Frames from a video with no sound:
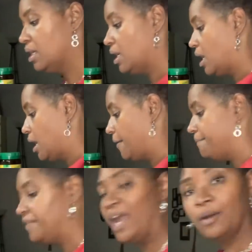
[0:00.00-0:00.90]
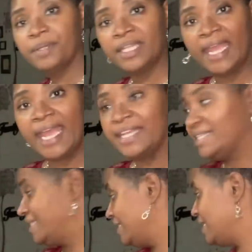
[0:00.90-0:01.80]
Um, now I'm gonna add
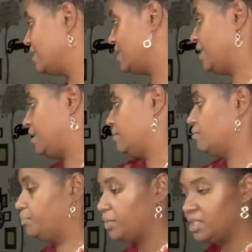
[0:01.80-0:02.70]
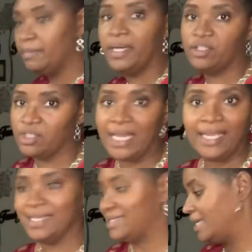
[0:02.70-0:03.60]
in seasoning. Pretty much that
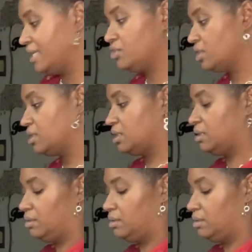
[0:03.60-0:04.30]
is it to the